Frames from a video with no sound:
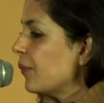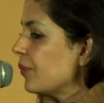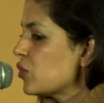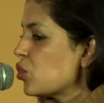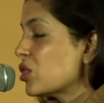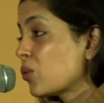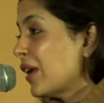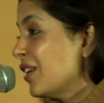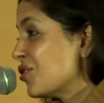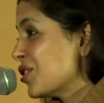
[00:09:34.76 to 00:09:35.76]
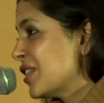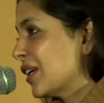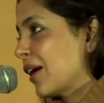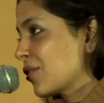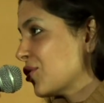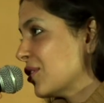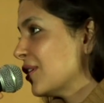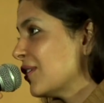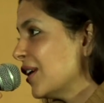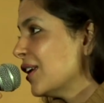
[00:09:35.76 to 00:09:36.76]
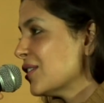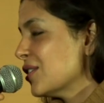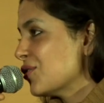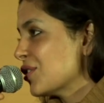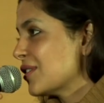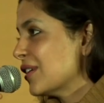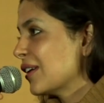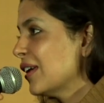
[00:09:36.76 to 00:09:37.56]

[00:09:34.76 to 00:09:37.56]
So it's quite interesting, actually. It is interesting.